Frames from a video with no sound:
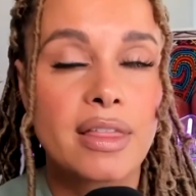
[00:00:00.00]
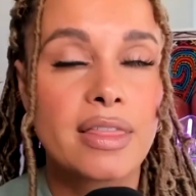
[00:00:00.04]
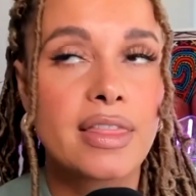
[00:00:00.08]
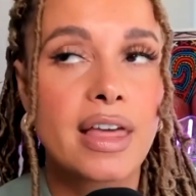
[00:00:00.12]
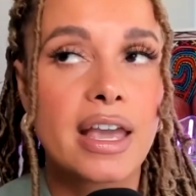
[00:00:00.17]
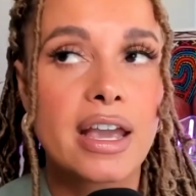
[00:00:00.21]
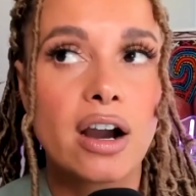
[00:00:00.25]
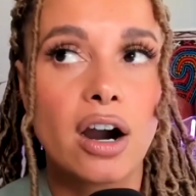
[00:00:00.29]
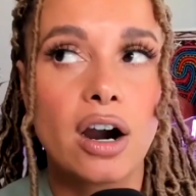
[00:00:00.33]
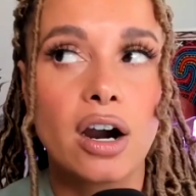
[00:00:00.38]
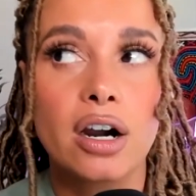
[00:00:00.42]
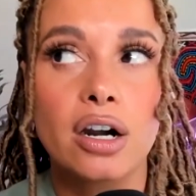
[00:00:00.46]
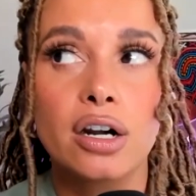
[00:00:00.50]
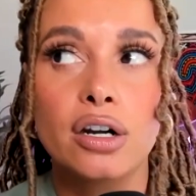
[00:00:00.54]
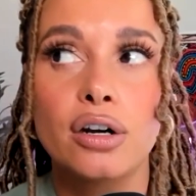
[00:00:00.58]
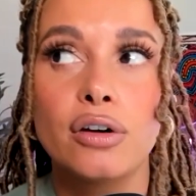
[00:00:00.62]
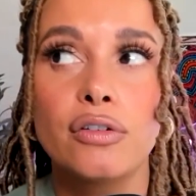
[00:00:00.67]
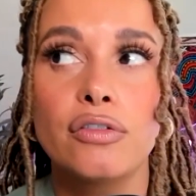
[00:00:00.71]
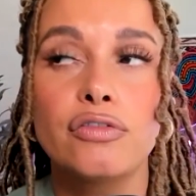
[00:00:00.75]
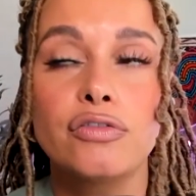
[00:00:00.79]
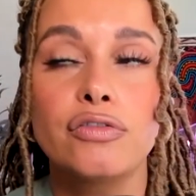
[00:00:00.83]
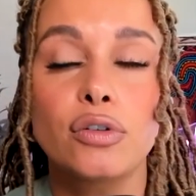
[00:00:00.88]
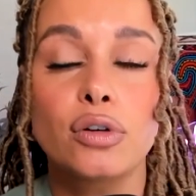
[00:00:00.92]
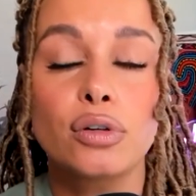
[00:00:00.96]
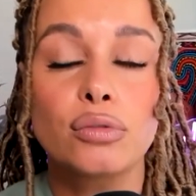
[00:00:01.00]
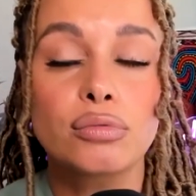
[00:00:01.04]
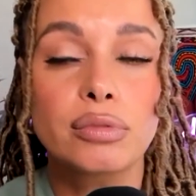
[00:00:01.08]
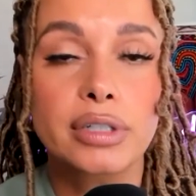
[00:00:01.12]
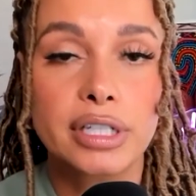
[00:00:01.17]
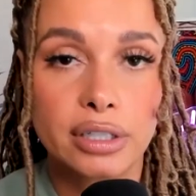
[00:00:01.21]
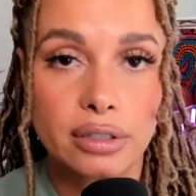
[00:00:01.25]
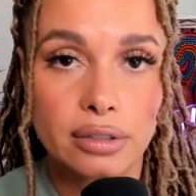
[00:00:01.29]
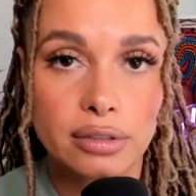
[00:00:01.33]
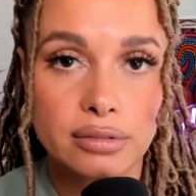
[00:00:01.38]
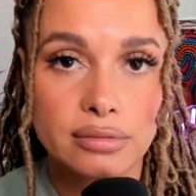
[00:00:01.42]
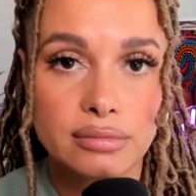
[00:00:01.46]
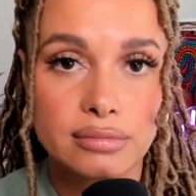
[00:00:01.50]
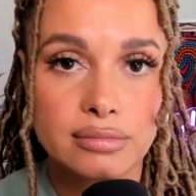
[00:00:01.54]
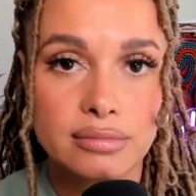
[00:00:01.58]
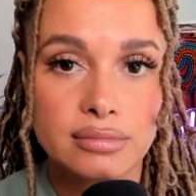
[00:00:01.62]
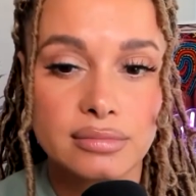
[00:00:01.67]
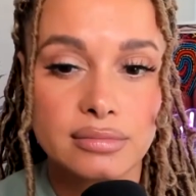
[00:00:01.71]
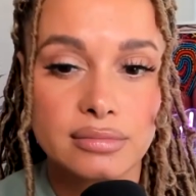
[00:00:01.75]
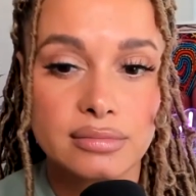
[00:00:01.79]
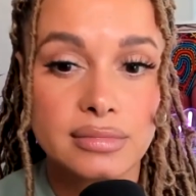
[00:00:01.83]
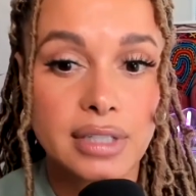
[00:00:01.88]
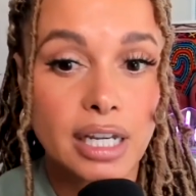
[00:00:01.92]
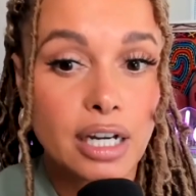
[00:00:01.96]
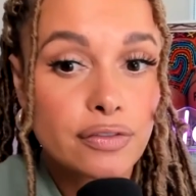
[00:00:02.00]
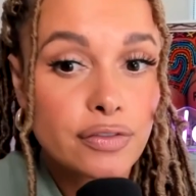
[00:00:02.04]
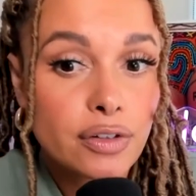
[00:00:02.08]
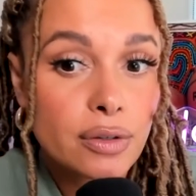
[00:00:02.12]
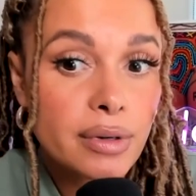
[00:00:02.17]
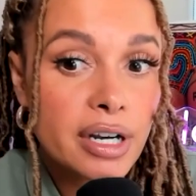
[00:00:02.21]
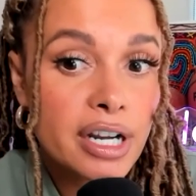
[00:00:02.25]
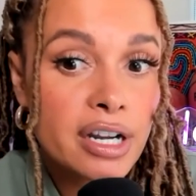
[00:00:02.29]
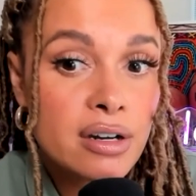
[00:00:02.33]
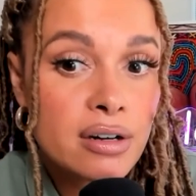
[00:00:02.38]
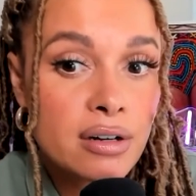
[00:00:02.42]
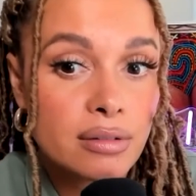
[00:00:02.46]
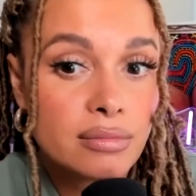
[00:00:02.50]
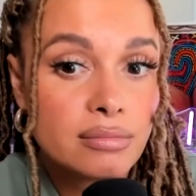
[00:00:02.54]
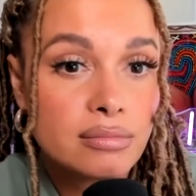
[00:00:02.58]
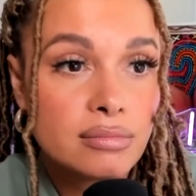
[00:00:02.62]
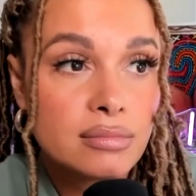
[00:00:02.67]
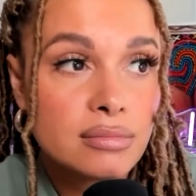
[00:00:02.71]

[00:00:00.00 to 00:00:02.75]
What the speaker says: They are for real. They're for real.